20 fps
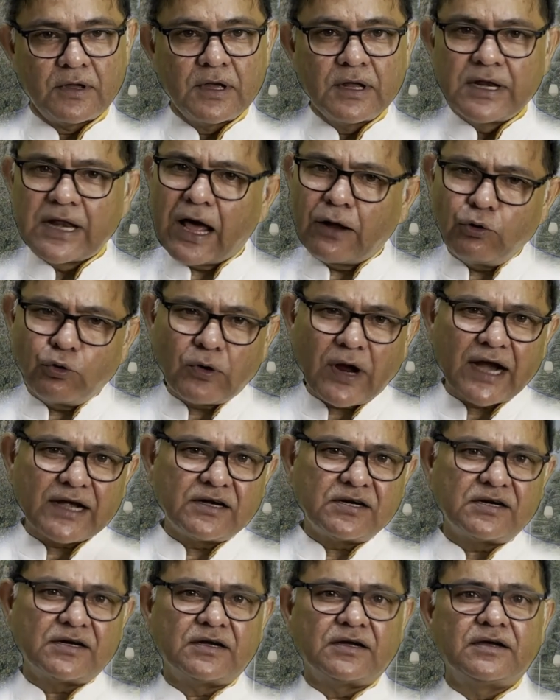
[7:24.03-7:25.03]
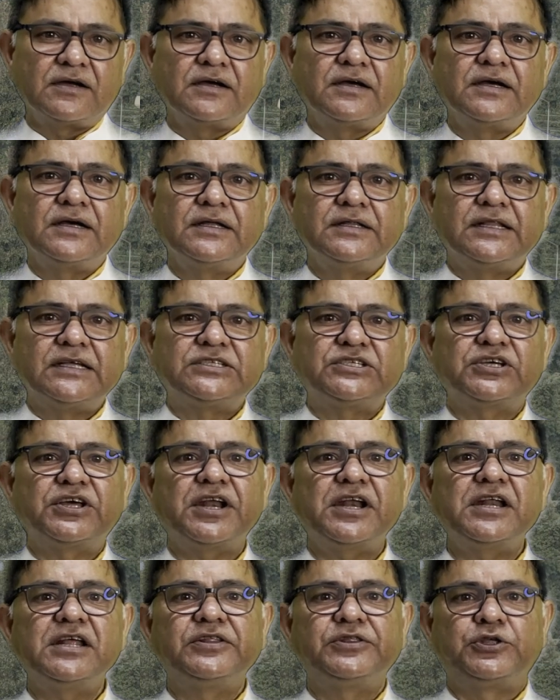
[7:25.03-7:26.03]
Now look at the
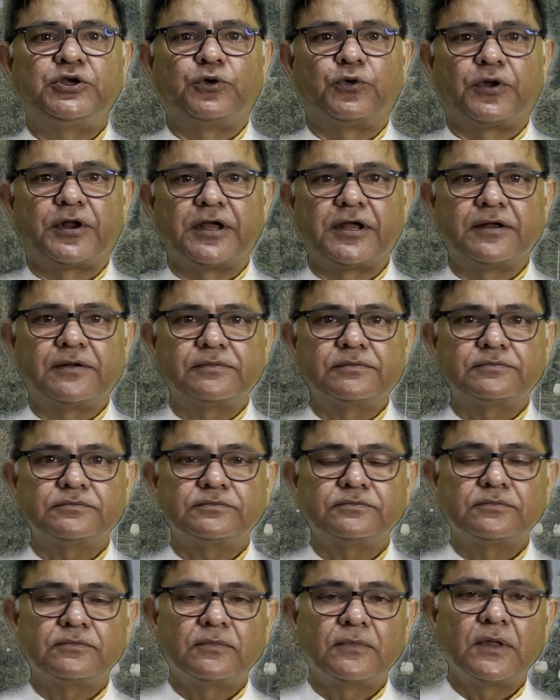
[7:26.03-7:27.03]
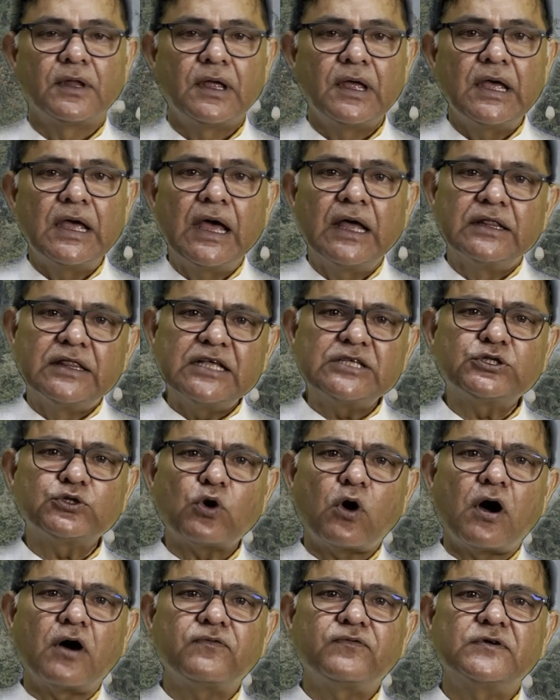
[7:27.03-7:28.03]
screening theory. This
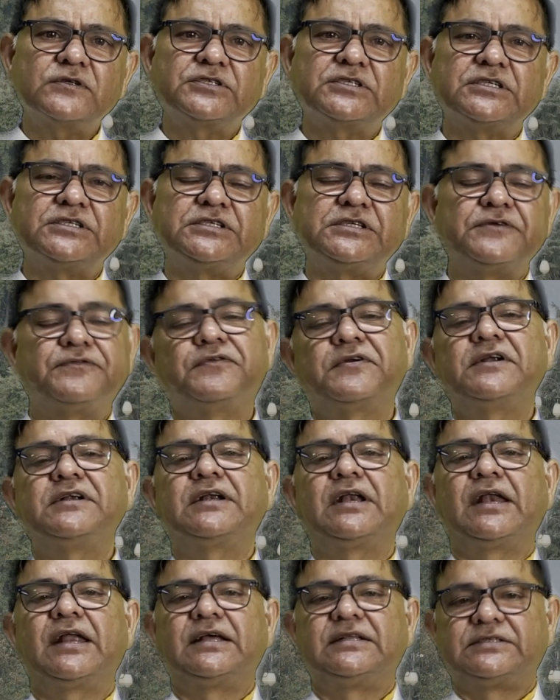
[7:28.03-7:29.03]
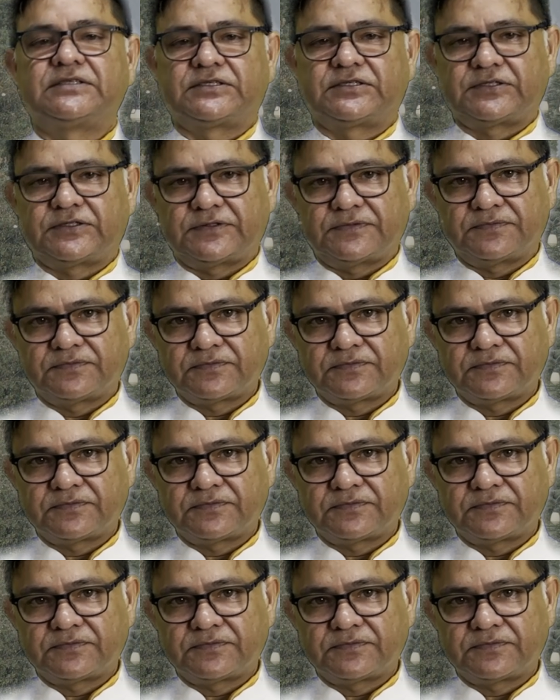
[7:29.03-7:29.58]
offers a different lens,